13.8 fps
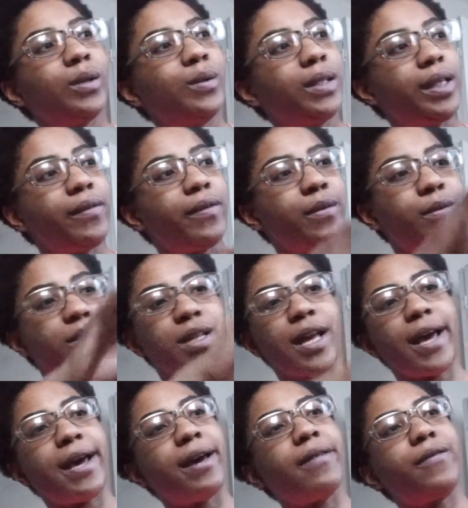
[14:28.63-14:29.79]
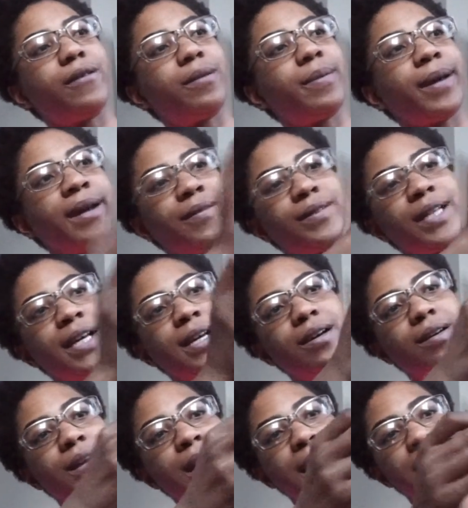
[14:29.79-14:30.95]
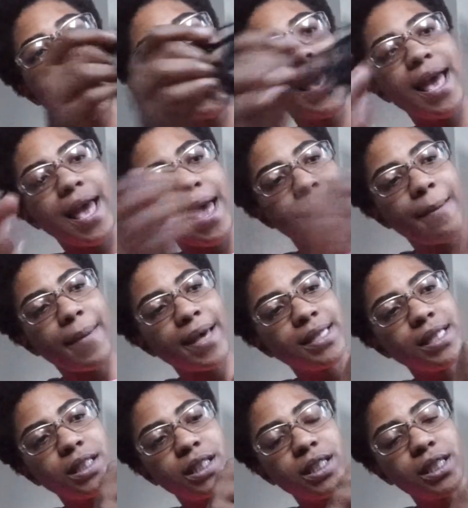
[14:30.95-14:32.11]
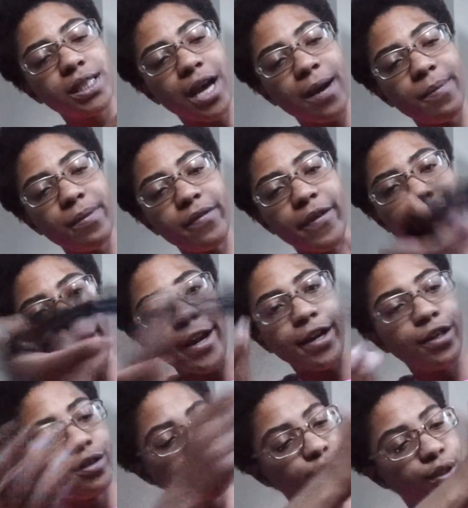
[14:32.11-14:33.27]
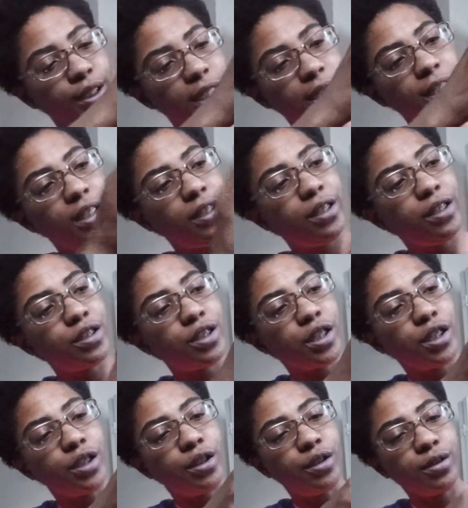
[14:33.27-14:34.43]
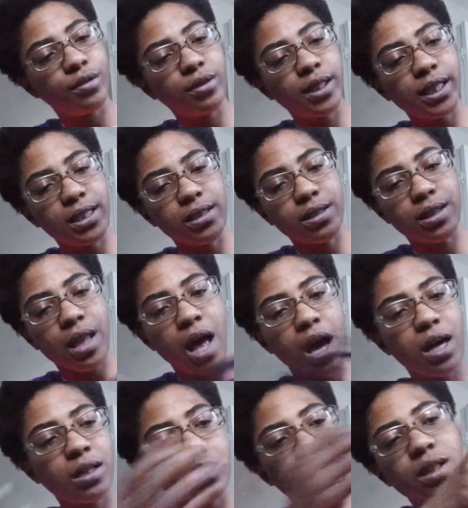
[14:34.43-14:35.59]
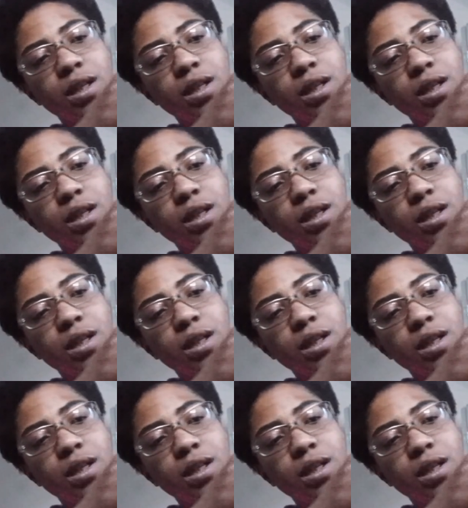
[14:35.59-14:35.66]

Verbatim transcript: weave. It was a half up, half down. And basically the type of hair you need to do these locks